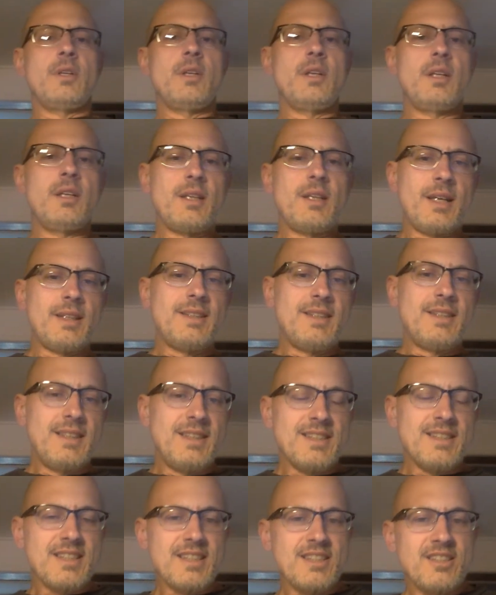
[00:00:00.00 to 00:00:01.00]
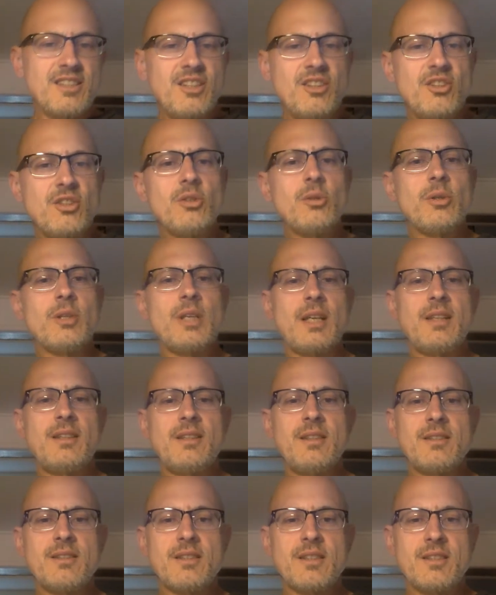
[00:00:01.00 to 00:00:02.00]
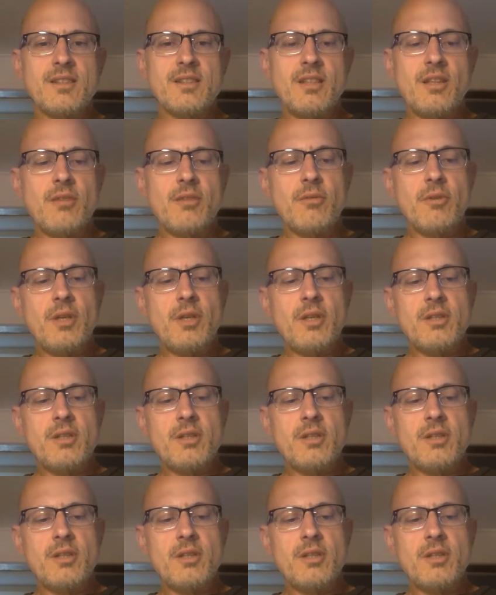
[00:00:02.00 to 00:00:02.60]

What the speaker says: in 1962 and 1963,